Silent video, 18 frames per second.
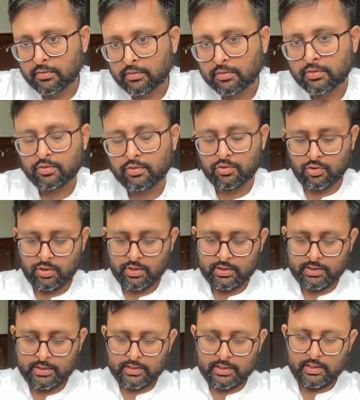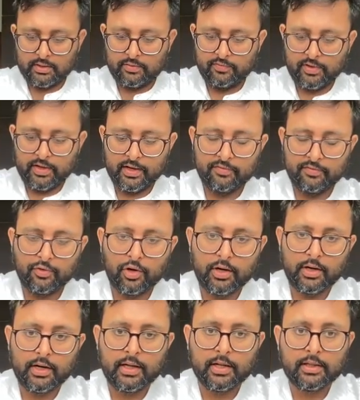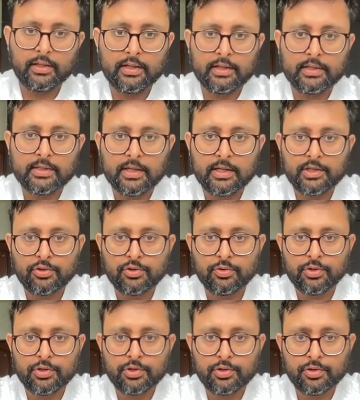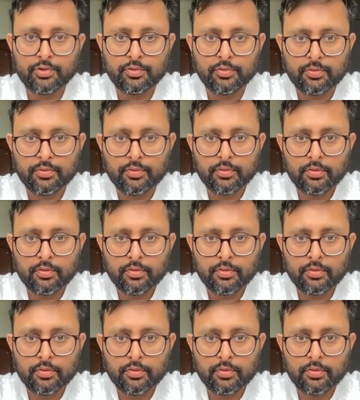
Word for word: So don't say we have not done this. I'll show it to you.